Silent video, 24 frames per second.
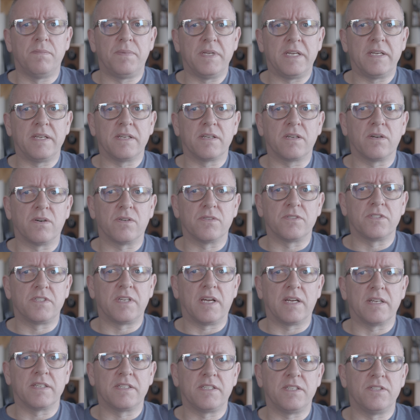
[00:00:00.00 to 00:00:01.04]
be in
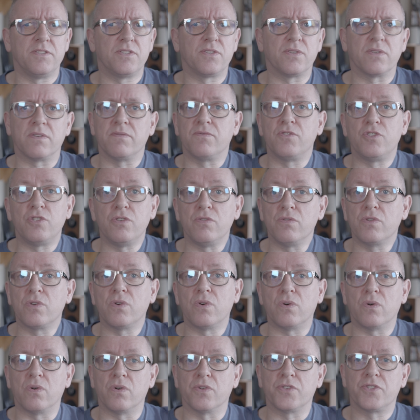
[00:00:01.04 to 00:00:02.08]
contact in sort of due
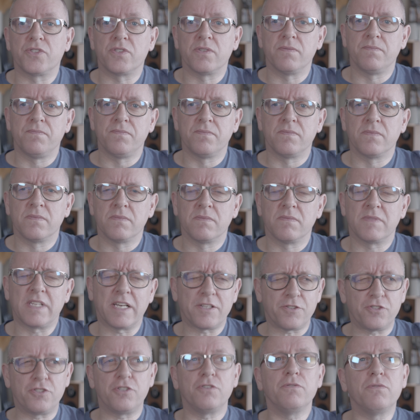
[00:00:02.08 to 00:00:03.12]
course.
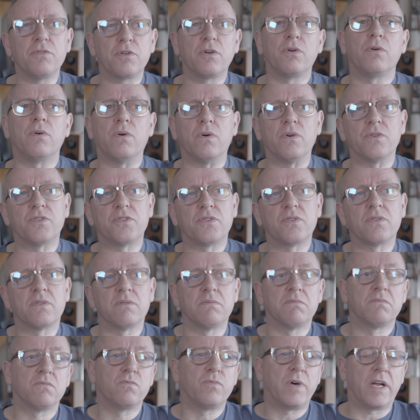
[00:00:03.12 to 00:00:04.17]
That due course
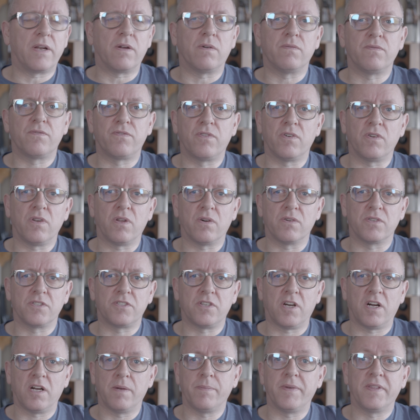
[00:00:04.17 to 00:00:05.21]
went on for a long
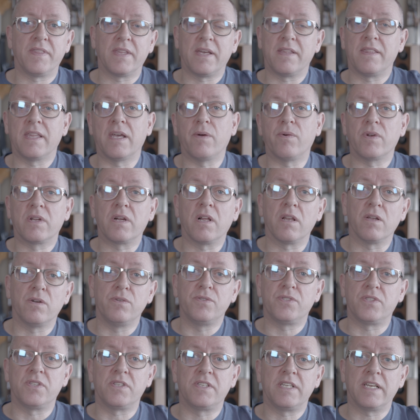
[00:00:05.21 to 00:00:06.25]
time, and then they would
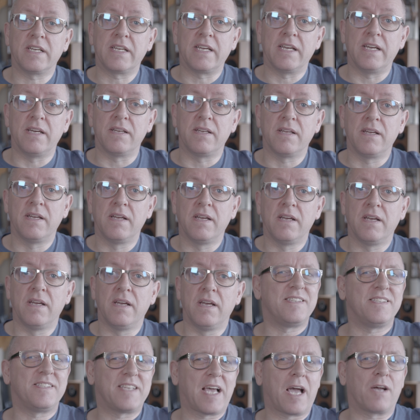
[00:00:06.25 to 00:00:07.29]
close the ticket.
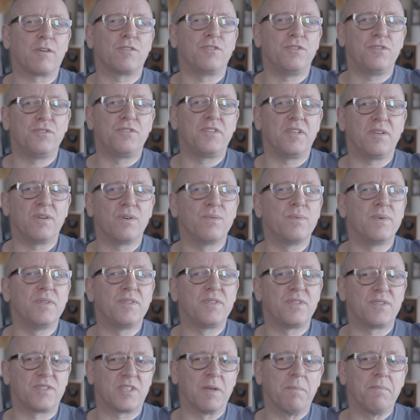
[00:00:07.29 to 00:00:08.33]
This is how you deal
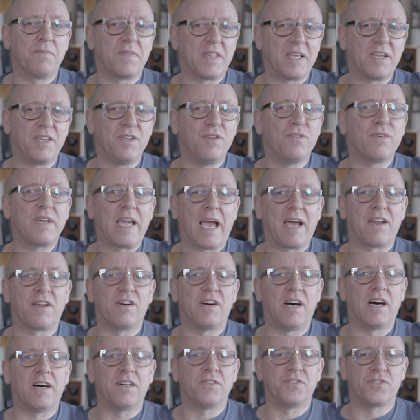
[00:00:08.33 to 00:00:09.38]
with something you
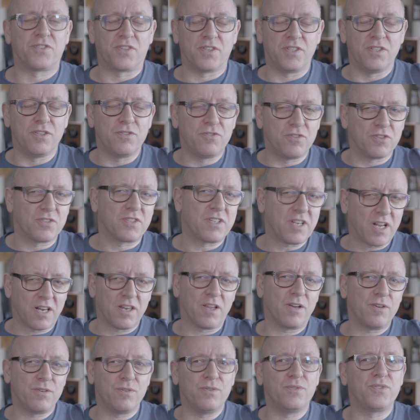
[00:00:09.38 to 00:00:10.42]
cannot answer. You just
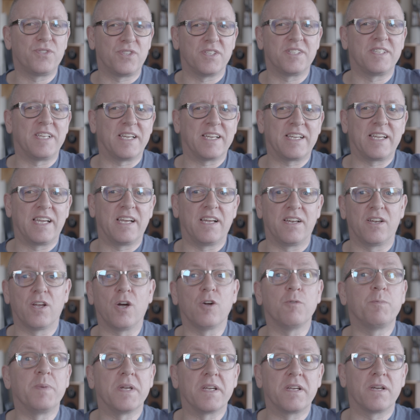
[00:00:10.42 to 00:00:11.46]
close the ticket and
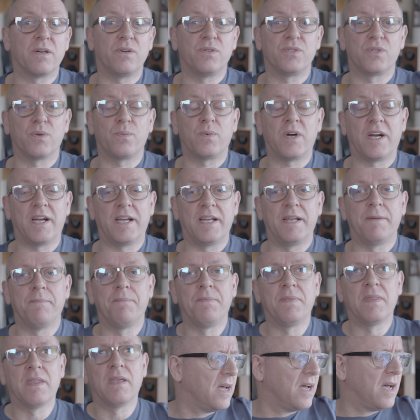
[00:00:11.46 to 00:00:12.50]
hope it goes away.
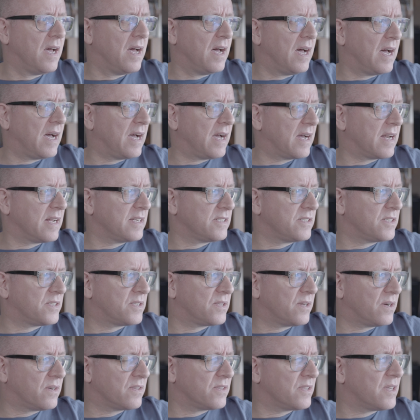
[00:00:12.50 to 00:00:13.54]
And I
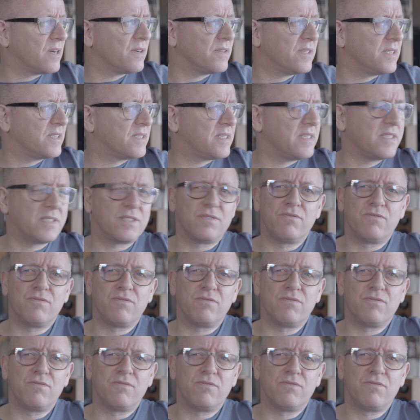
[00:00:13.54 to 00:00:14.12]
just thought, no, this